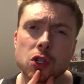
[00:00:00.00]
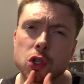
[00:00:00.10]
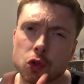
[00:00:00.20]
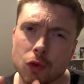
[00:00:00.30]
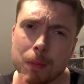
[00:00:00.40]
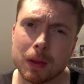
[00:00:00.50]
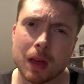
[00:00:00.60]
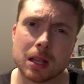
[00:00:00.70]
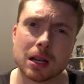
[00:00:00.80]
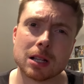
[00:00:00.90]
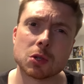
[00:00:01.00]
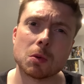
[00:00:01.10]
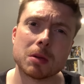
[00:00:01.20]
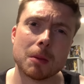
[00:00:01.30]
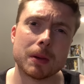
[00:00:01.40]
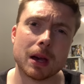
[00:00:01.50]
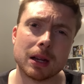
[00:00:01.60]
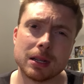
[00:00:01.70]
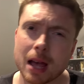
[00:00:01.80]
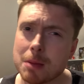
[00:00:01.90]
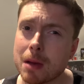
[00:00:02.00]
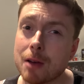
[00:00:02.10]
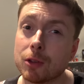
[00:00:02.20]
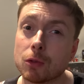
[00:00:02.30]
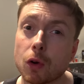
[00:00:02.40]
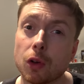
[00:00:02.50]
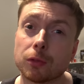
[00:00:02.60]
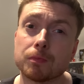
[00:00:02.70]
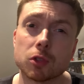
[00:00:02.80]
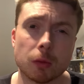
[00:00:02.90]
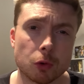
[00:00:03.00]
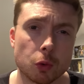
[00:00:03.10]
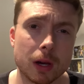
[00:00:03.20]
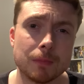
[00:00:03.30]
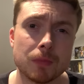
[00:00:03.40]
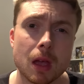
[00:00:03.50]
Stripping their titles would be a P R nightmare for the royals. Tom Quinn,